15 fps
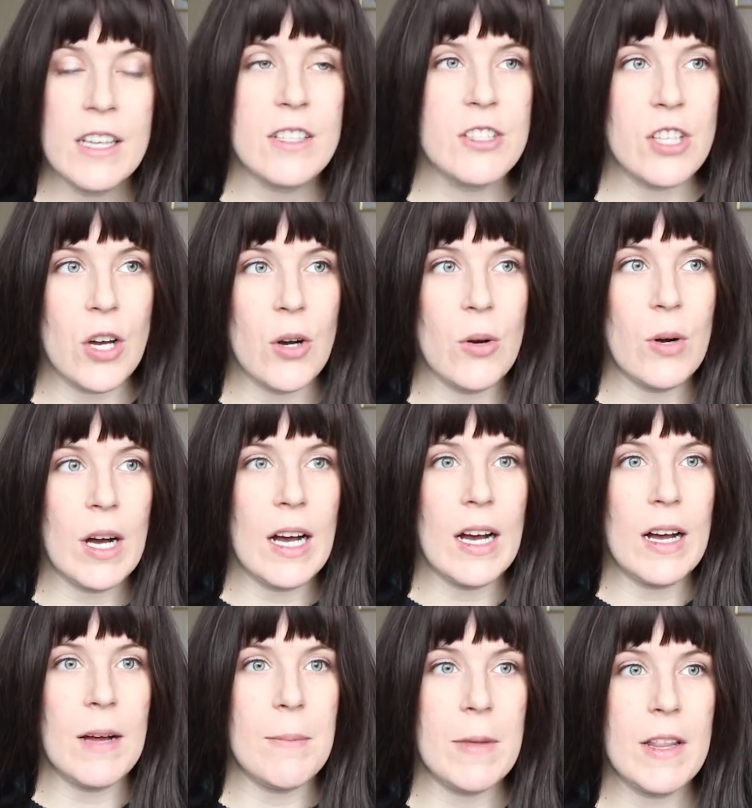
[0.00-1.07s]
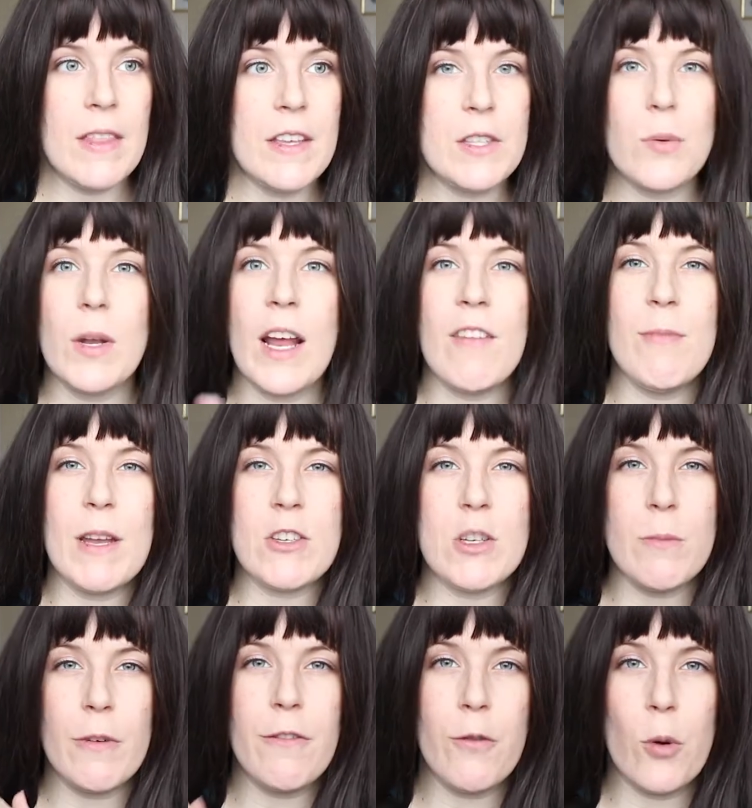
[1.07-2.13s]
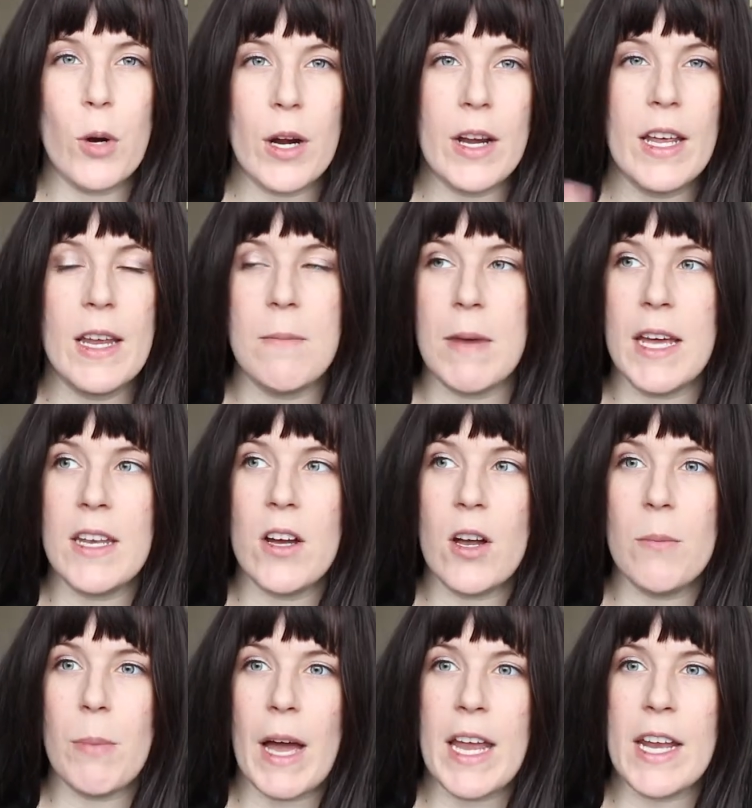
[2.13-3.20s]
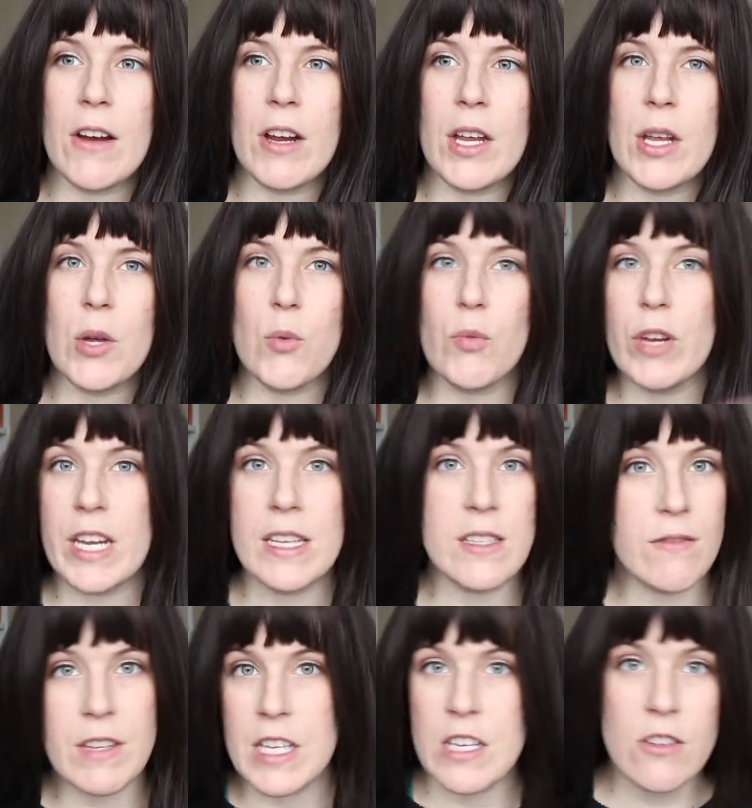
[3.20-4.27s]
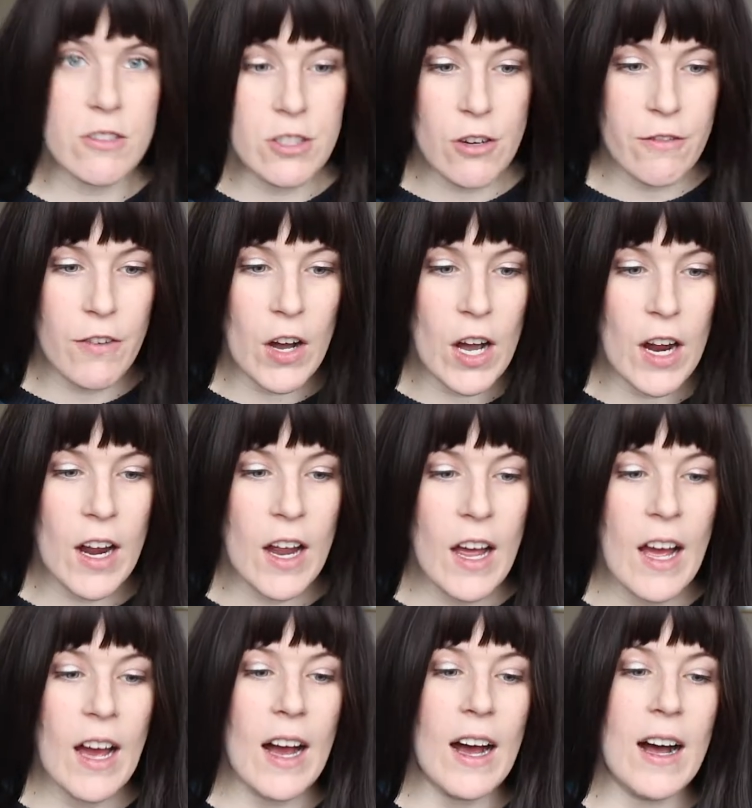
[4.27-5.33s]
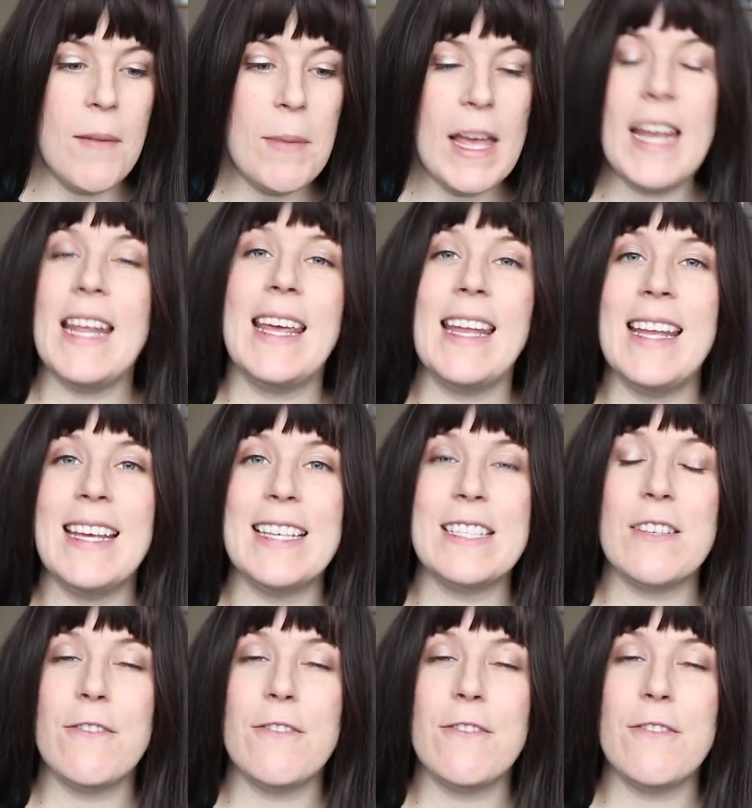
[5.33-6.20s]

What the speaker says: So this one I've mentioned before in my non-binary reads of the year so far, and it is